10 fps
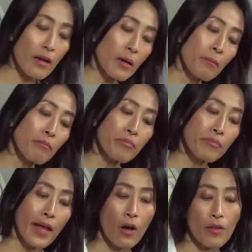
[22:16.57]

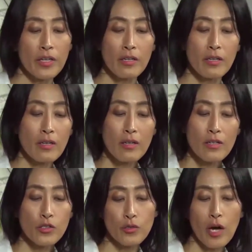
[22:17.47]
Um, how the
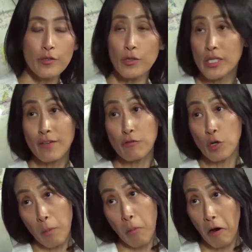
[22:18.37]
two countries have
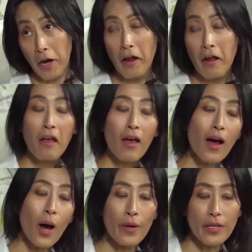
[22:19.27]
grown apart
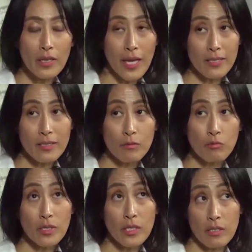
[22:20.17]
um, in the
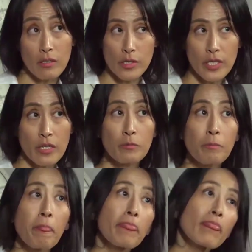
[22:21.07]
last year or
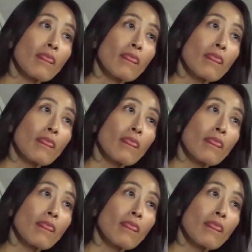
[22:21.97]
so.